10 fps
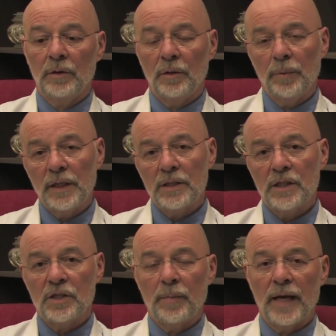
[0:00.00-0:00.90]
The piece
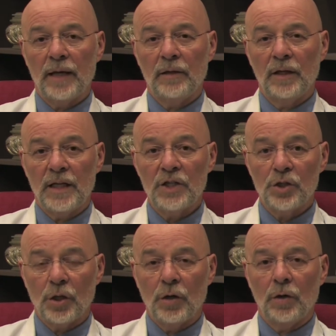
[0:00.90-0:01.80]
is about an inch
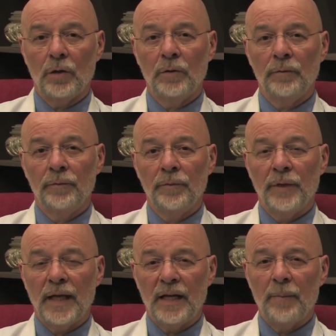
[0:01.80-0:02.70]
long
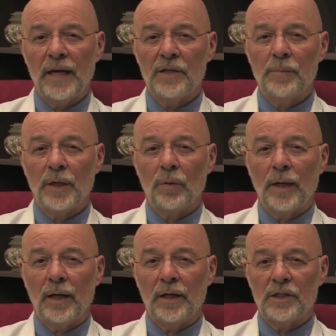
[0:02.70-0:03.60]
and about as big
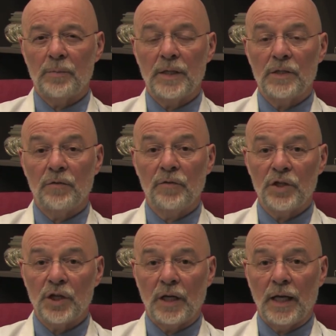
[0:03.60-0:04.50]
around as a piece of
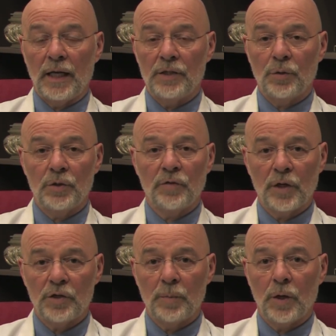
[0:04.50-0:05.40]
fishing line, so it's
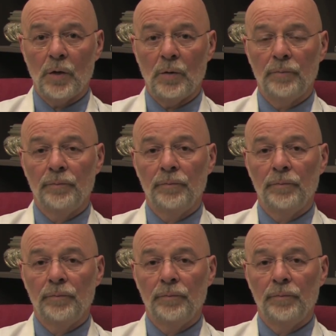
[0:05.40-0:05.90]
very small.